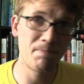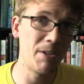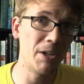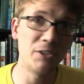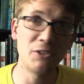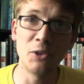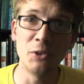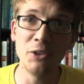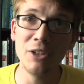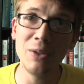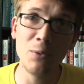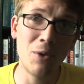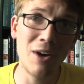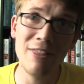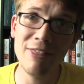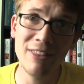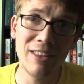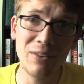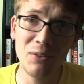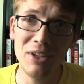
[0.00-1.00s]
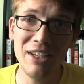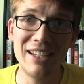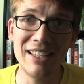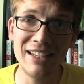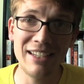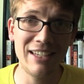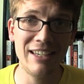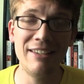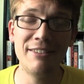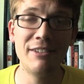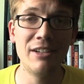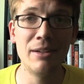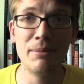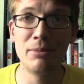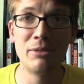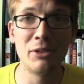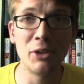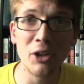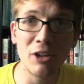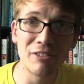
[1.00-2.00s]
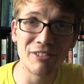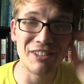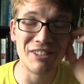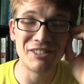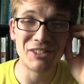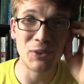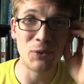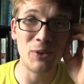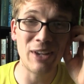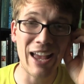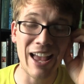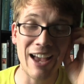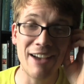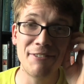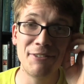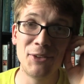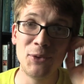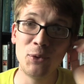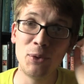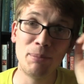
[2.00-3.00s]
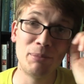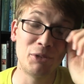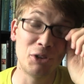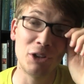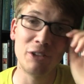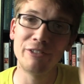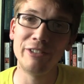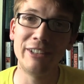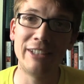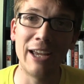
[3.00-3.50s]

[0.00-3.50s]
there's only one that we can even observe, and so we have to observe it